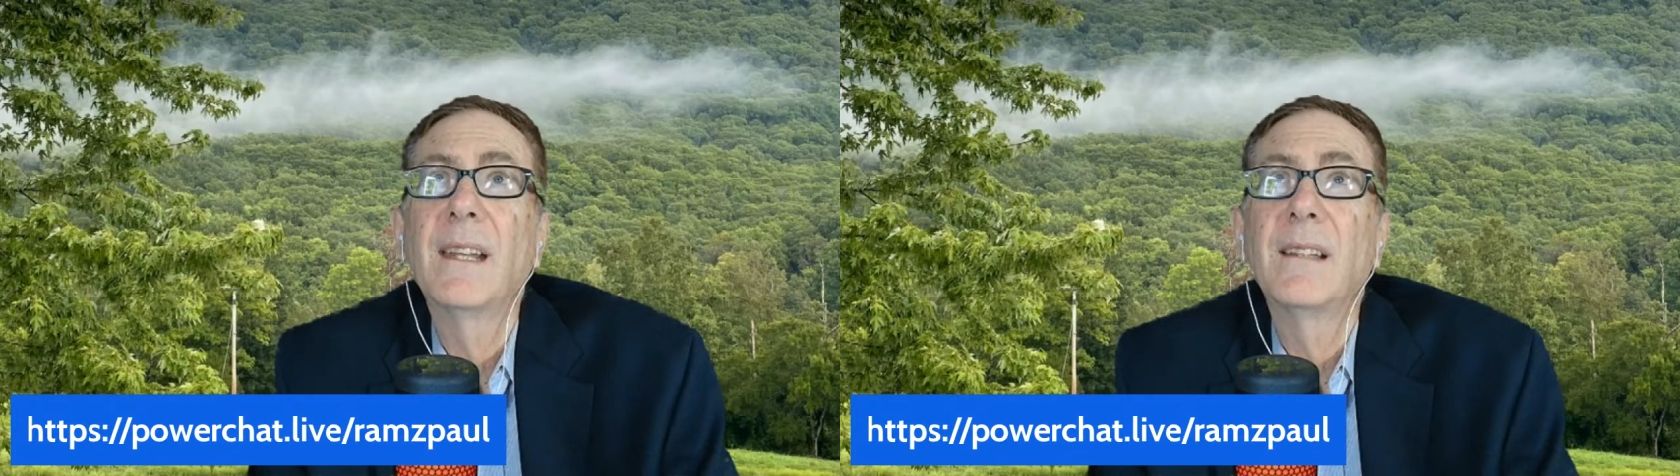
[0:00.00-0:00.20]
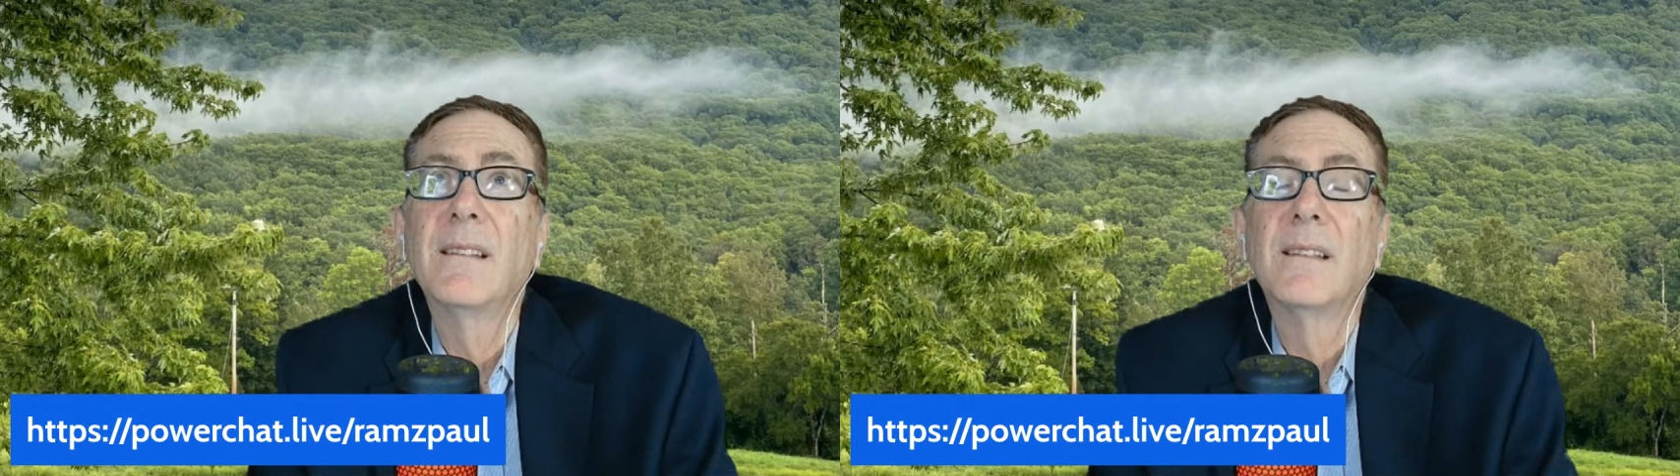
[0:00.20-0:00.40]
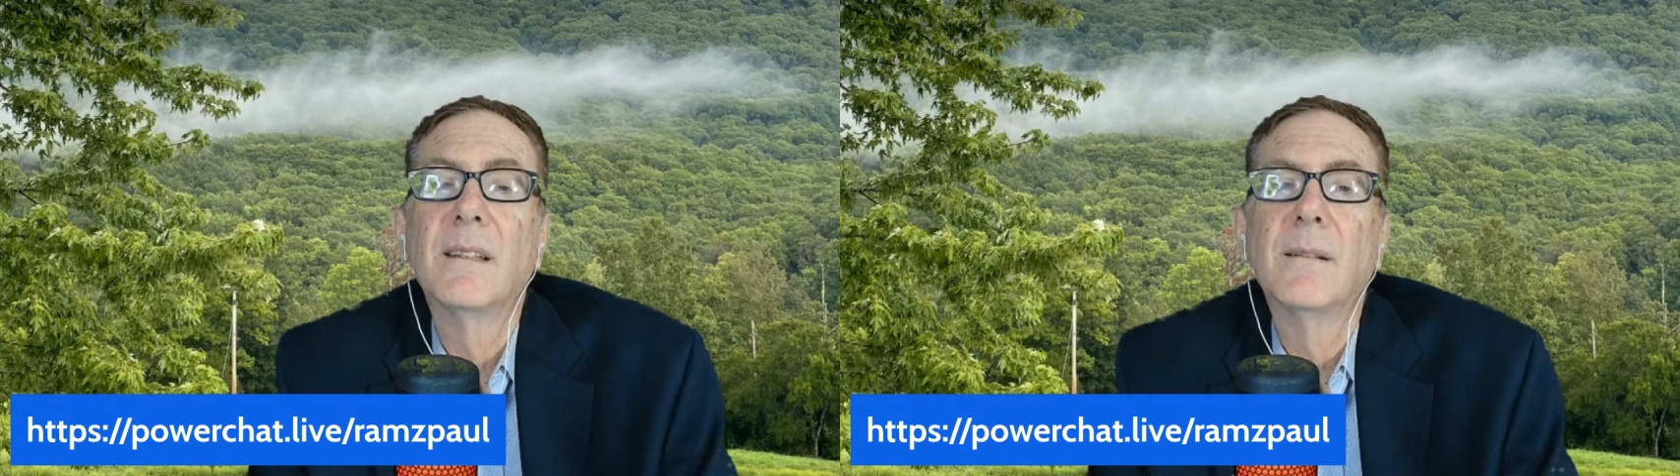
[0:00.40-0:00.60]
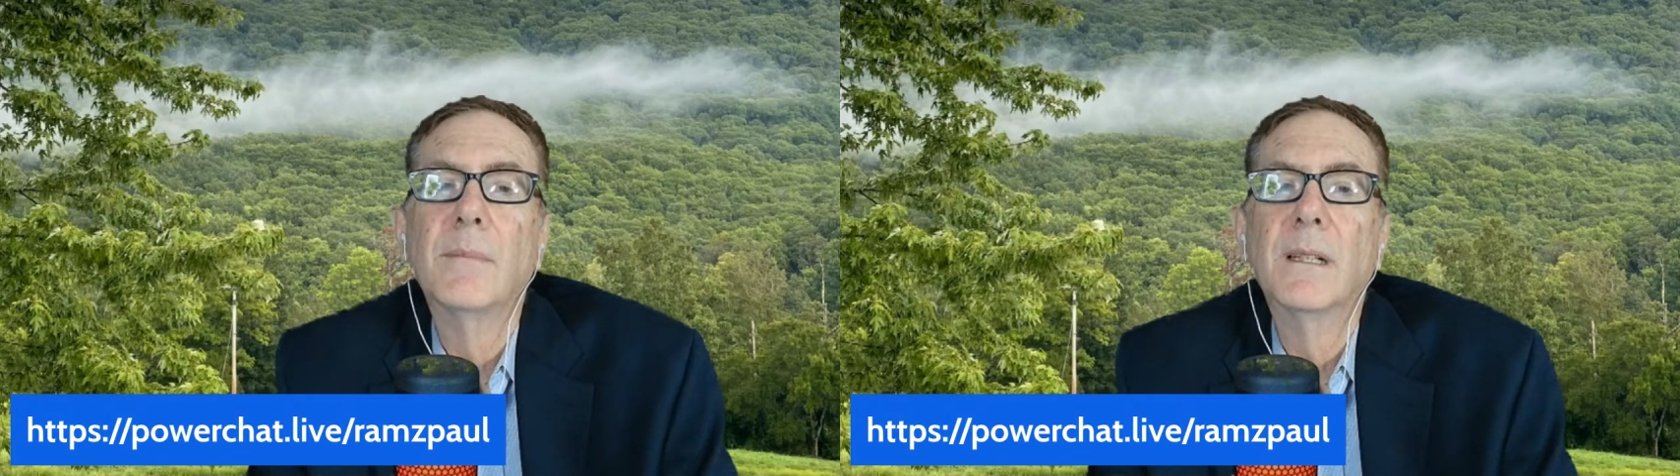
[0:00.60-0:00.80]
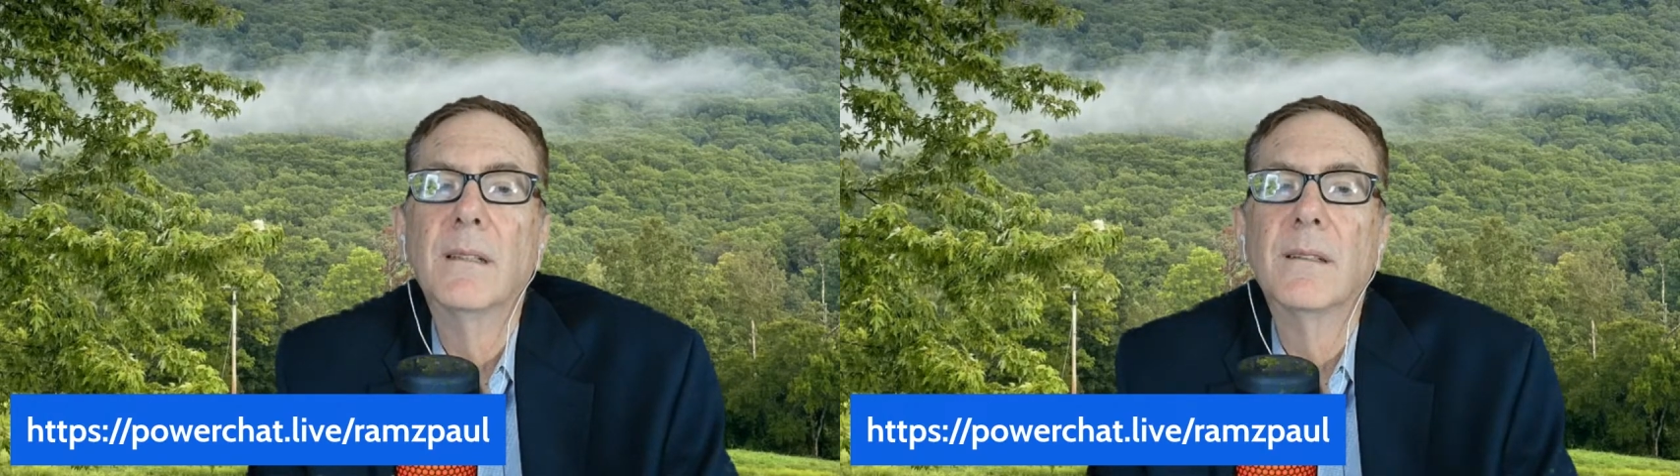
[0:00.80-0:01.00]
is the
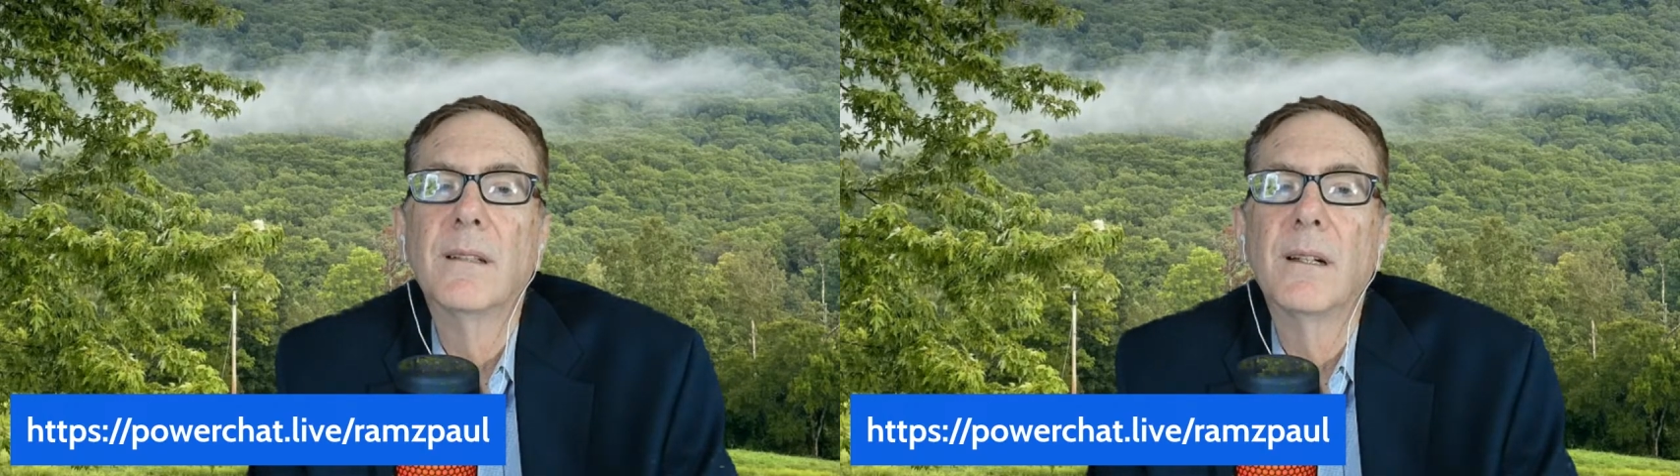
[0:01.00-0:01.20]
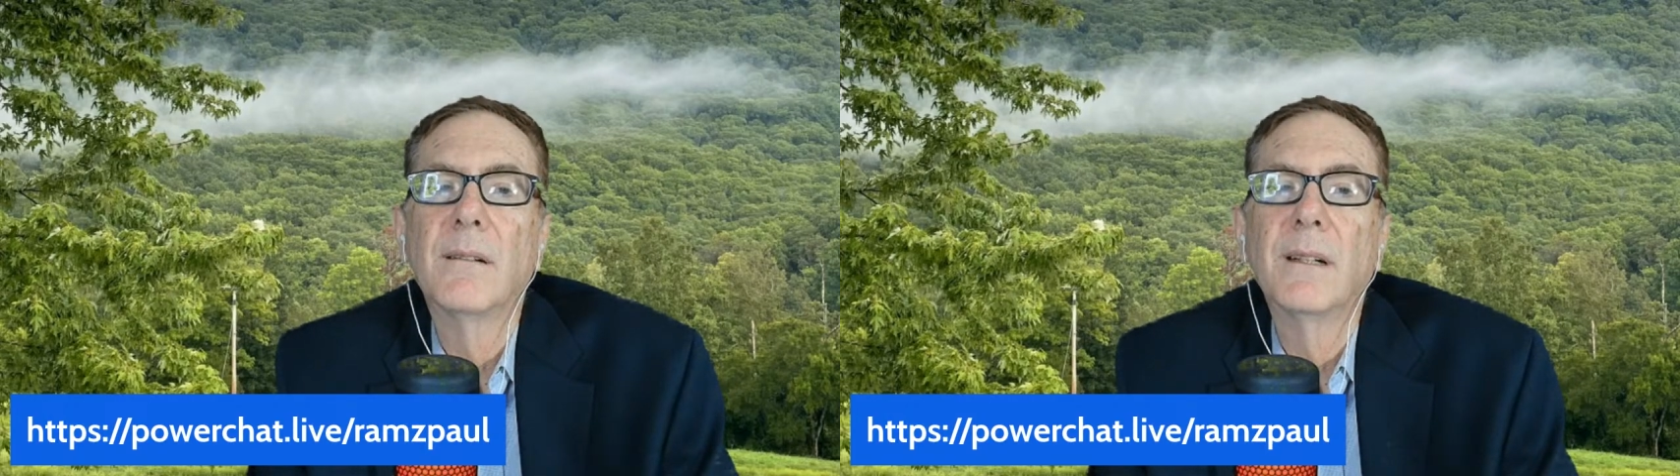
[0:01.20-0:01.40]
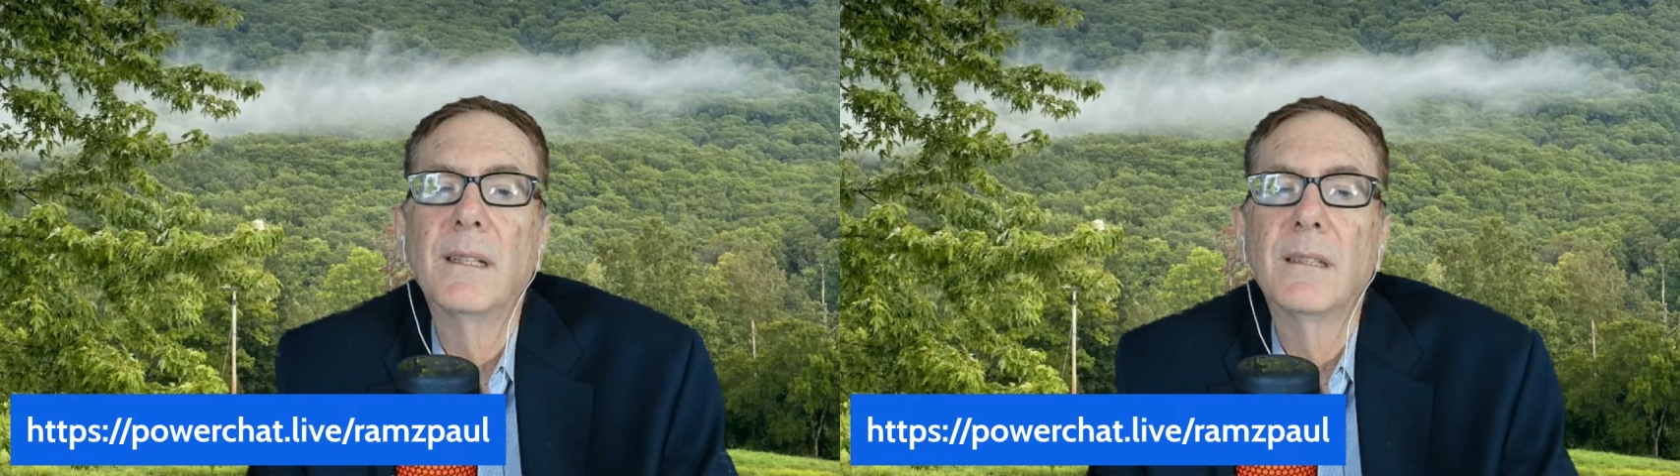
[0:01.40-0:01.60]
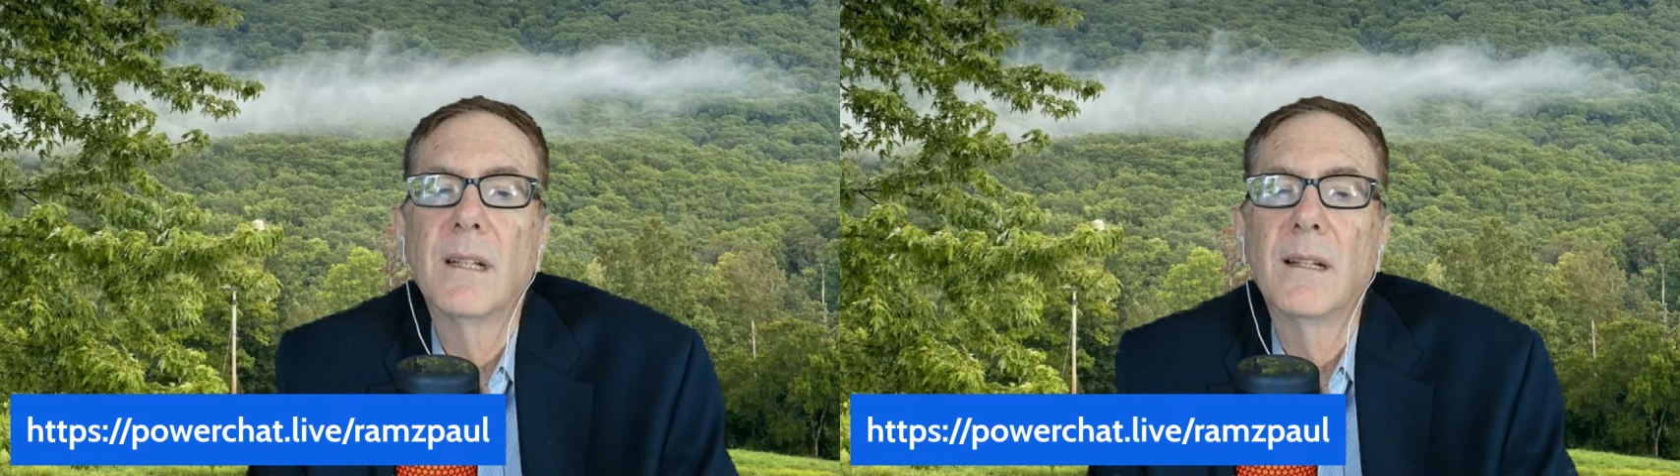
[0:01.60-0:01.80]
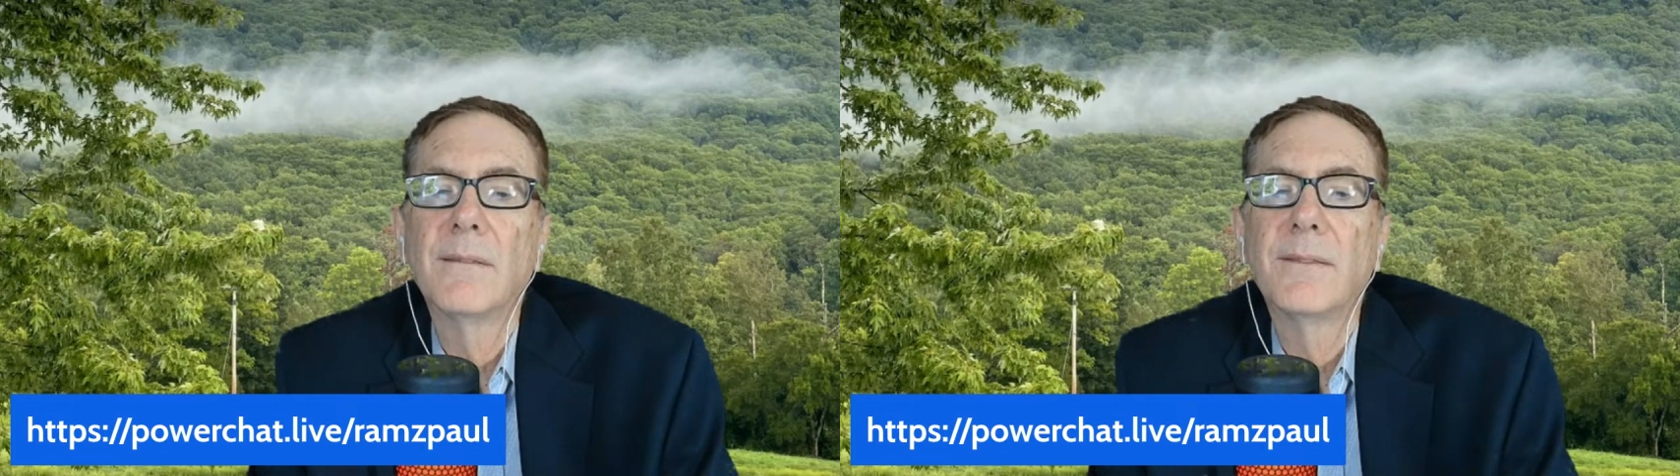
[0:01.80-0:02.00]
military
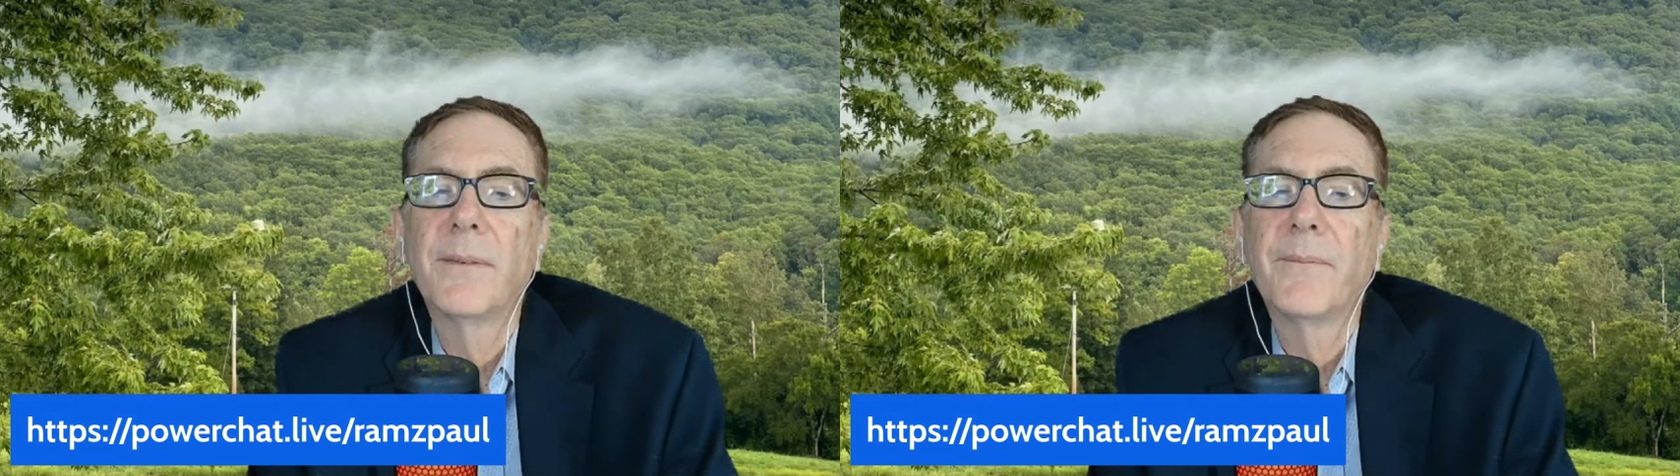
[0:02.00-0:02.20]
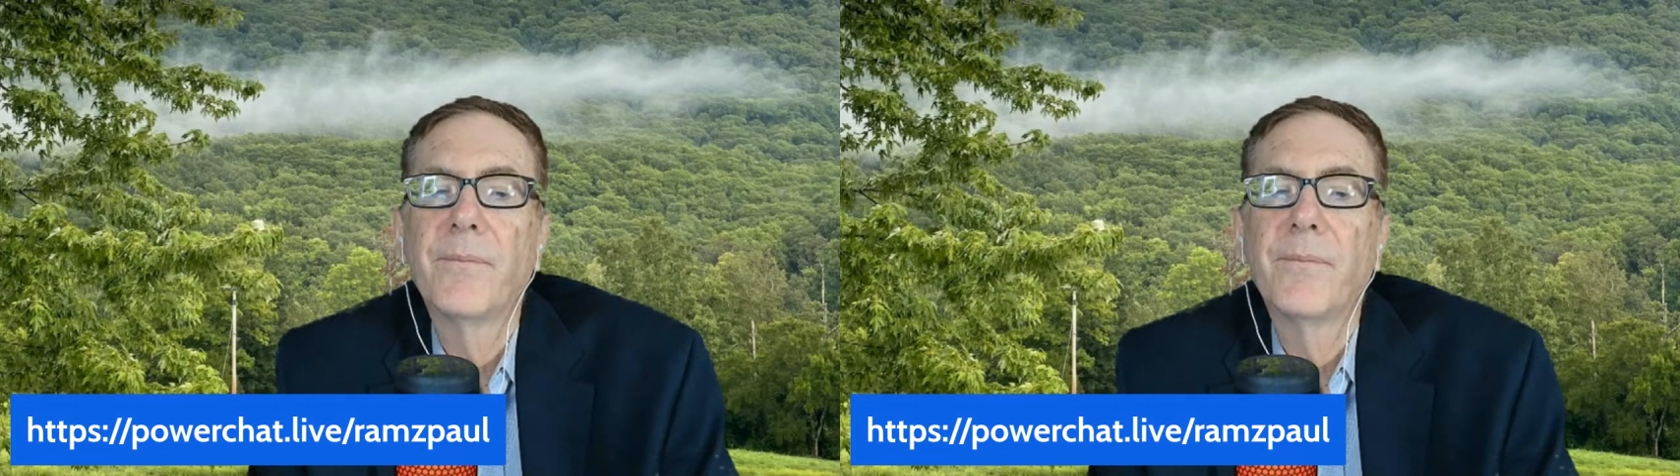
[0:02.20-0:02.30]
stuff.